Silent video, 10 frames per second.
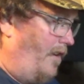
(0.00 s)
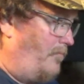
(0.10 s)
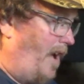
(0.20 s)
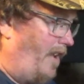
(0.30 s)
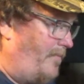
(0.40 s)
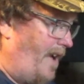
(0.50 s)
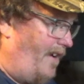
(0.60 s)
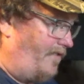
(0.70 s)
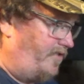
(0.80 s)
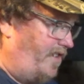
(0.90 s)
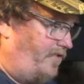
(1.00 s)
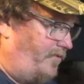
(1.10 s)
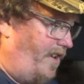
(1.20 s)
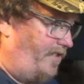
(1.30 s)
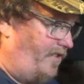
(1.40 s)
bottom out
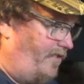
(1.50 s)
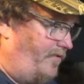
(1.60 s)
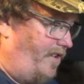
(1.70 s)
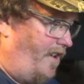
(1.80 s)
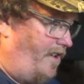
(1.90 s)
situation, okay?